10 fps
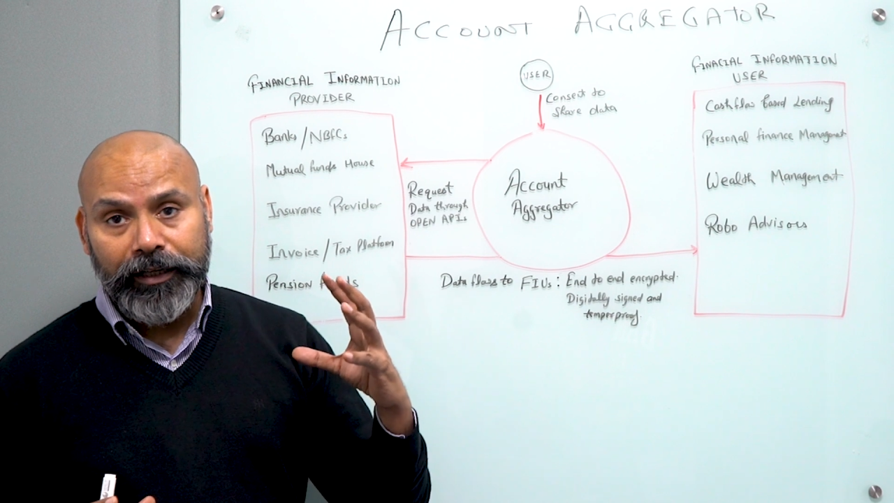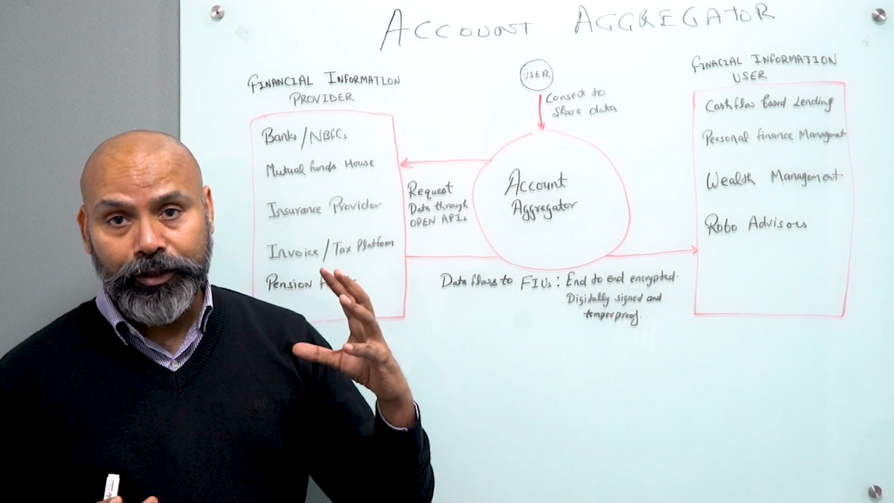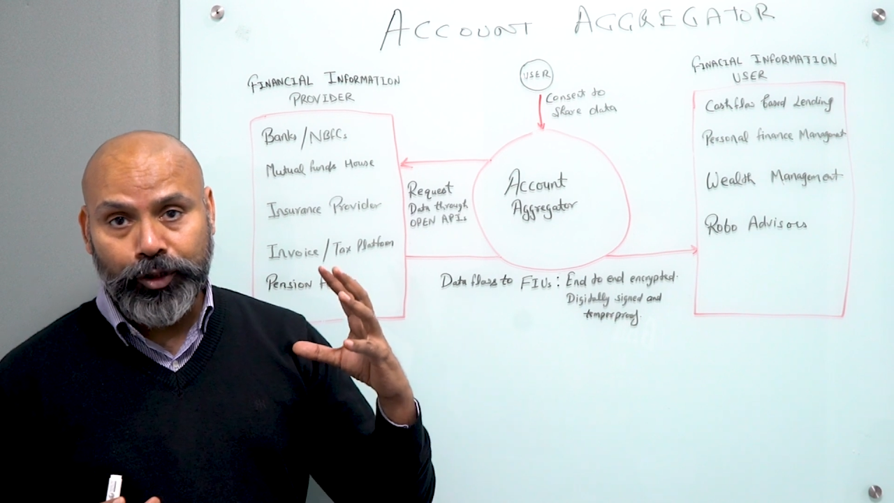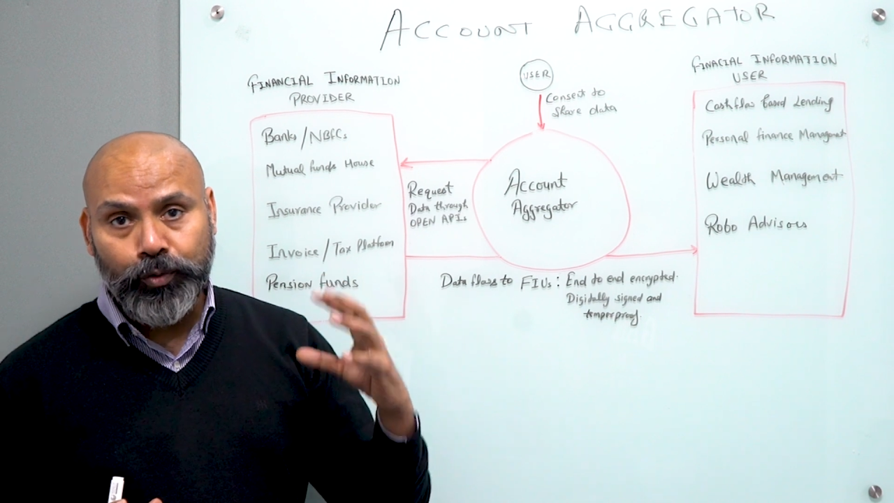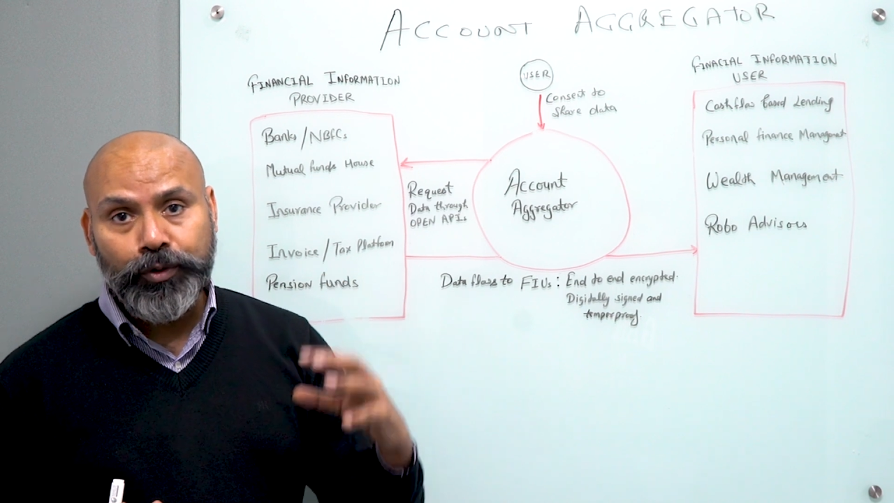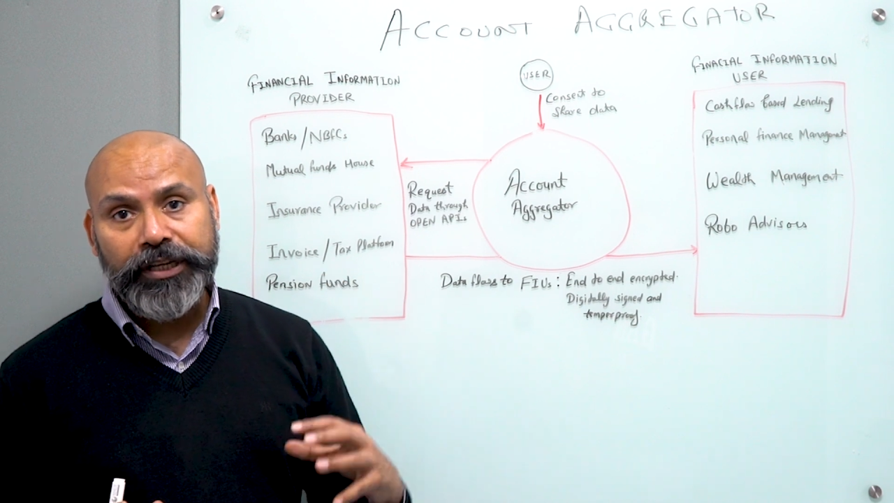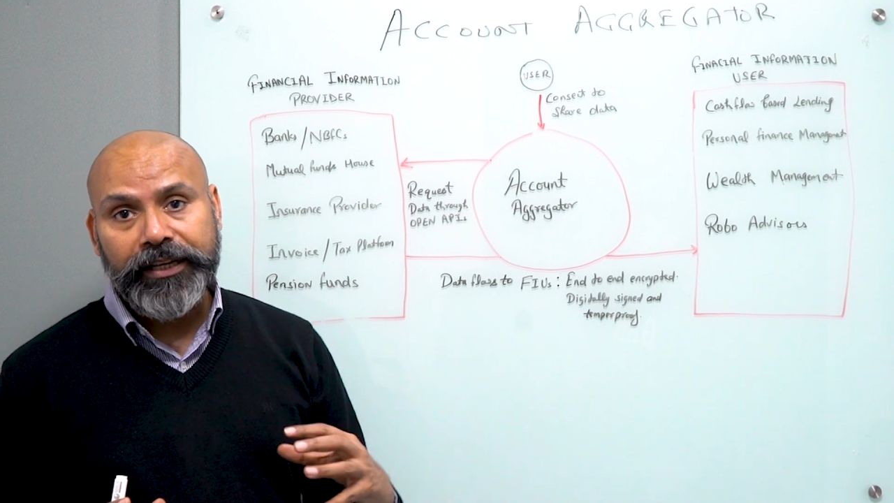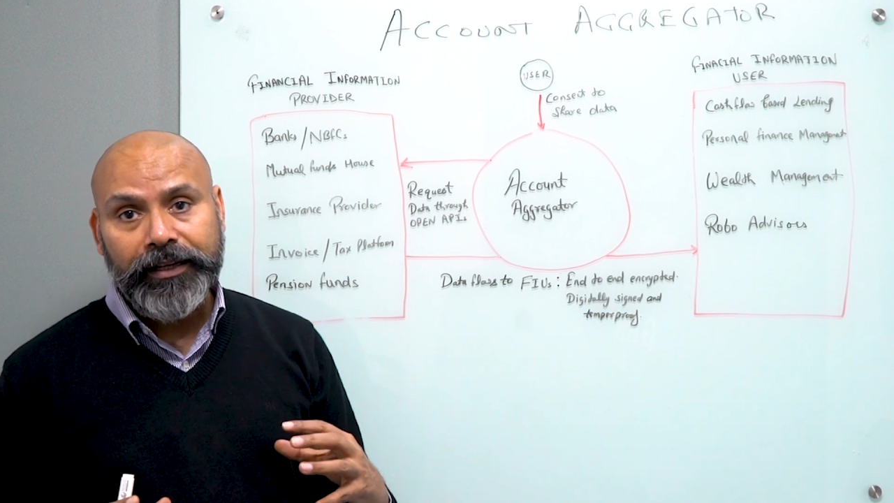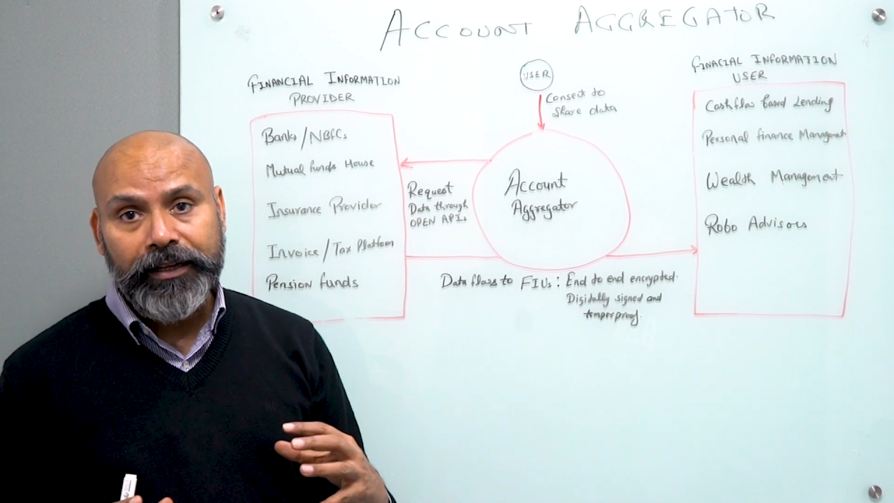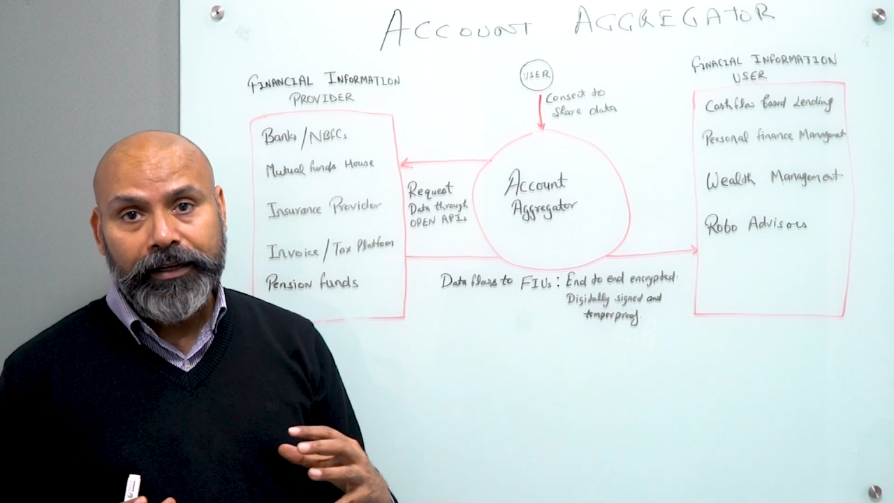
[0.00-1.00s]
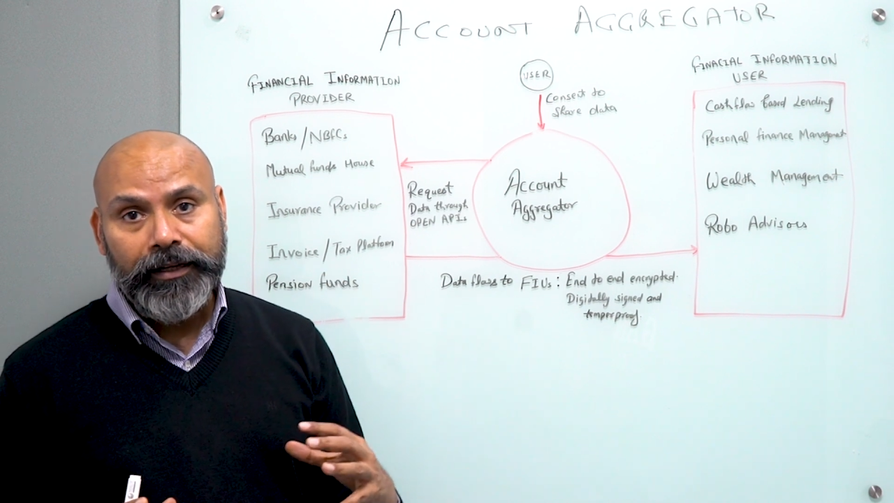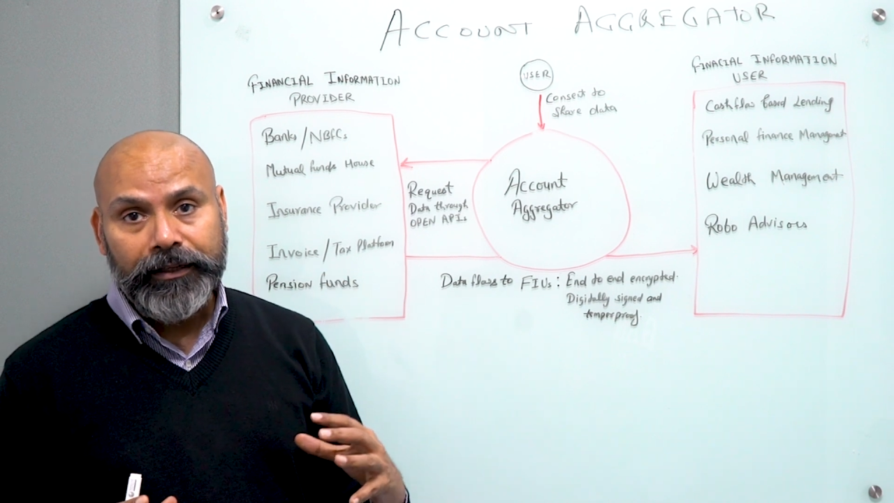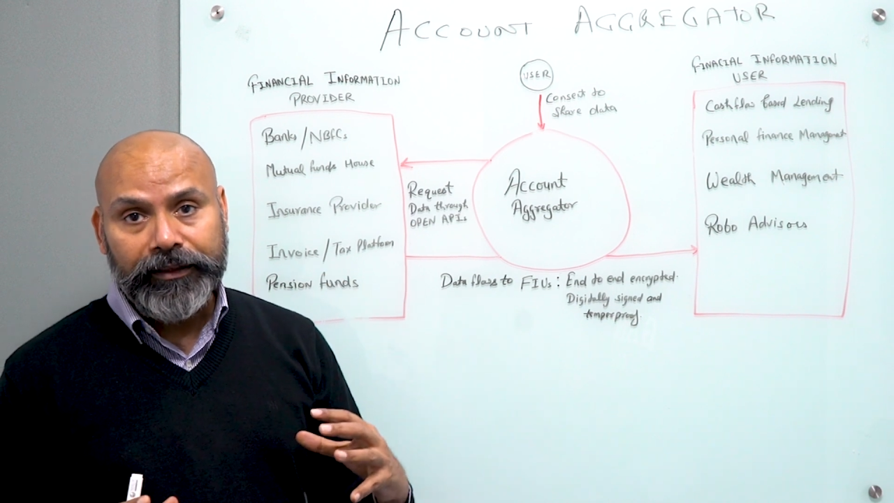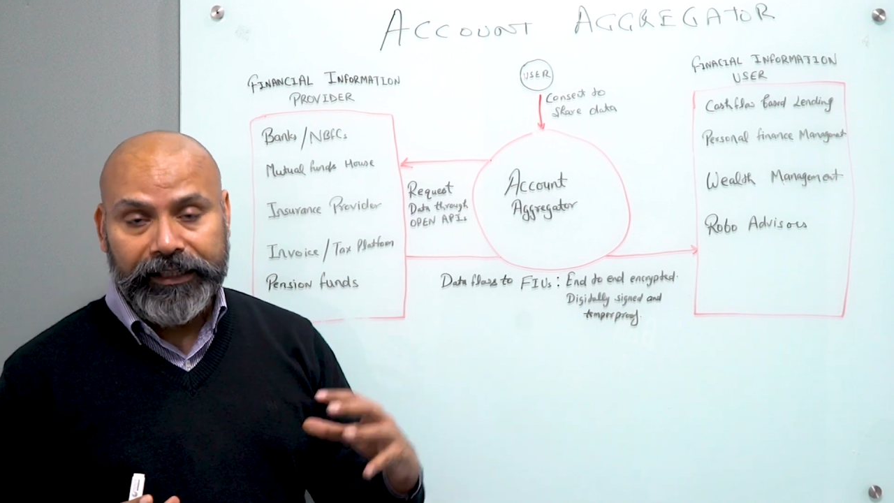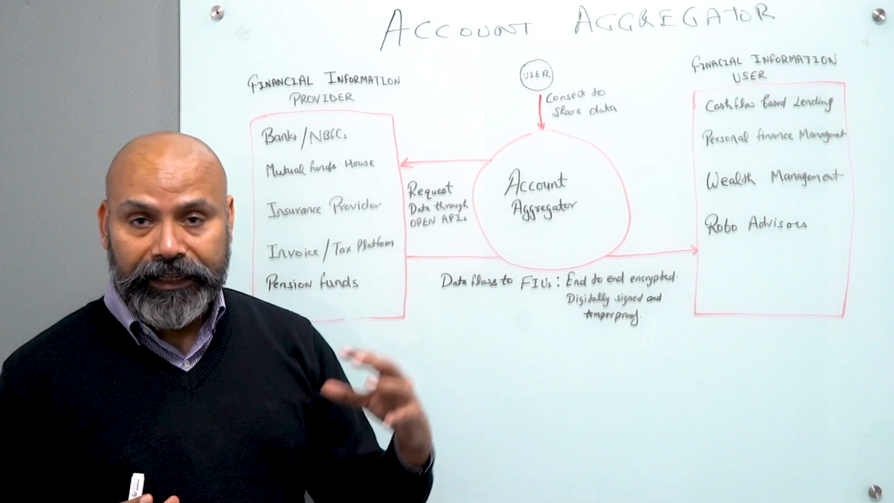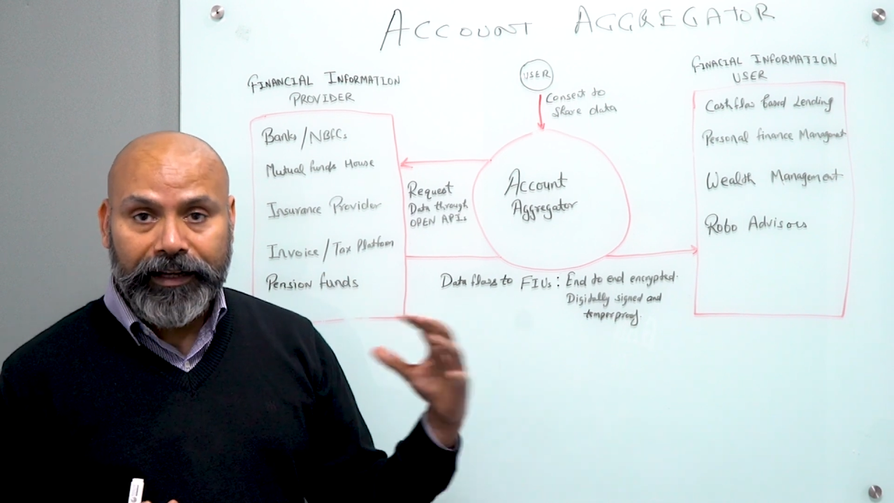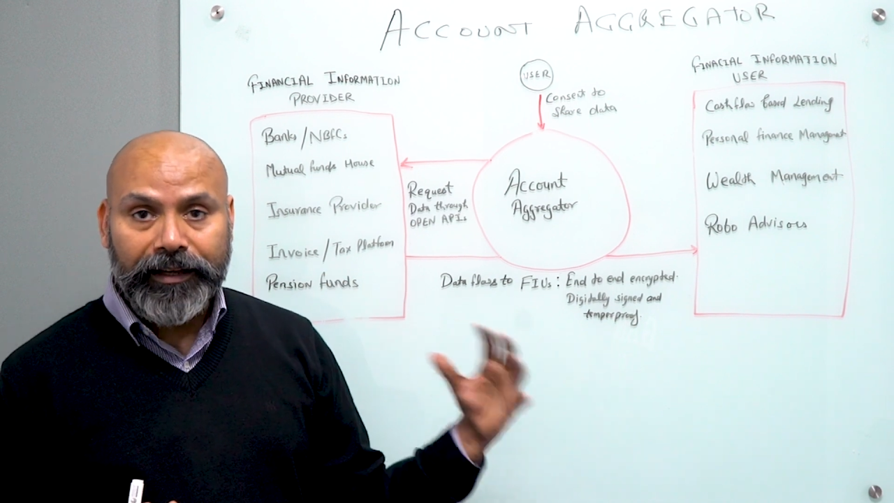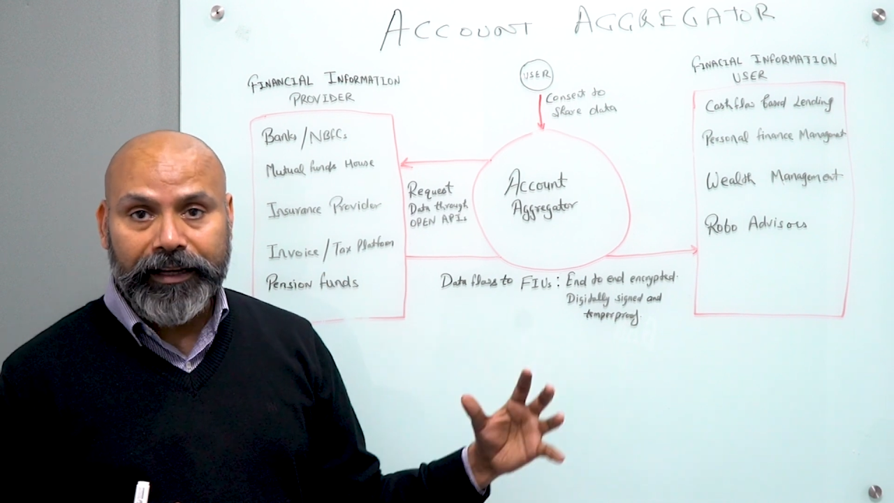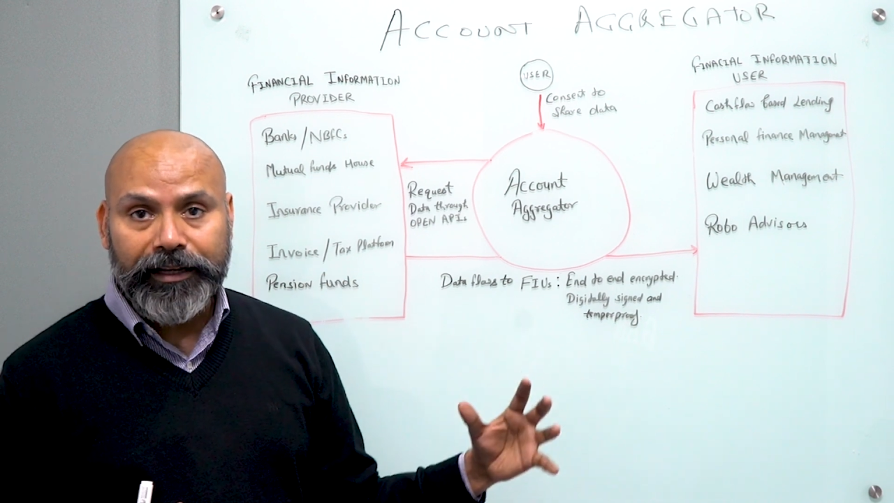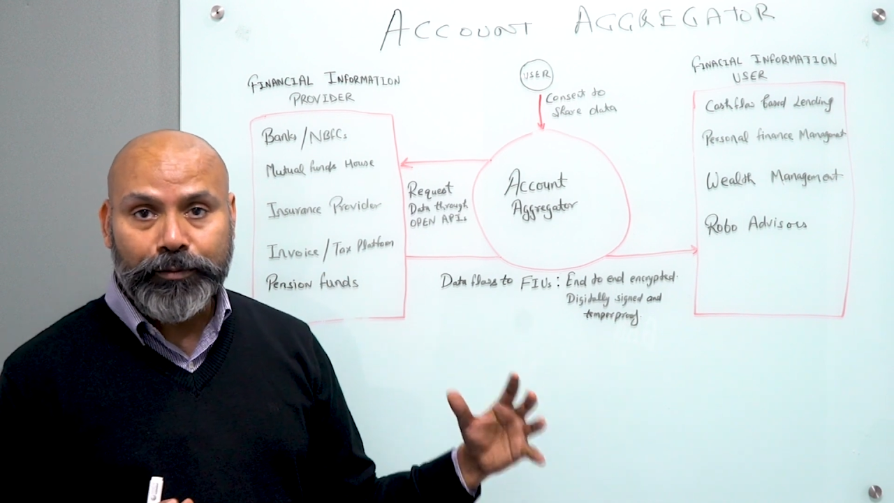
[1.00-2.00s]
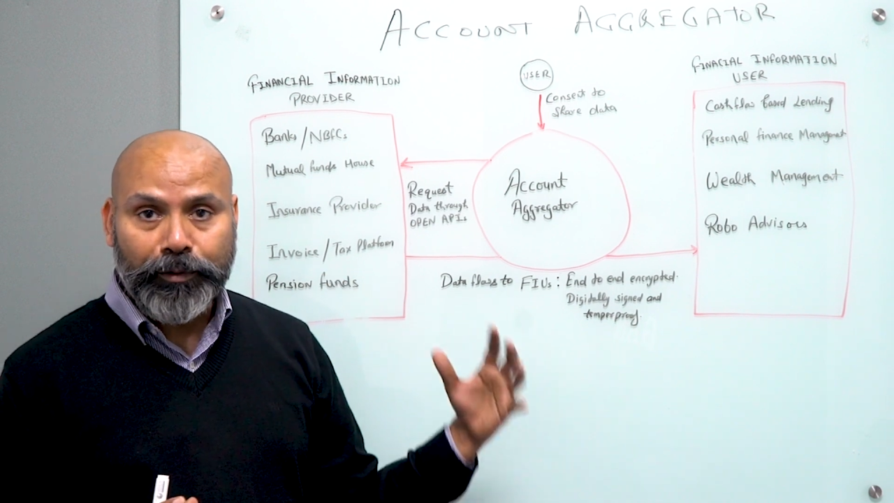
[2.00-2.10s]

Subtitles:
using the data rails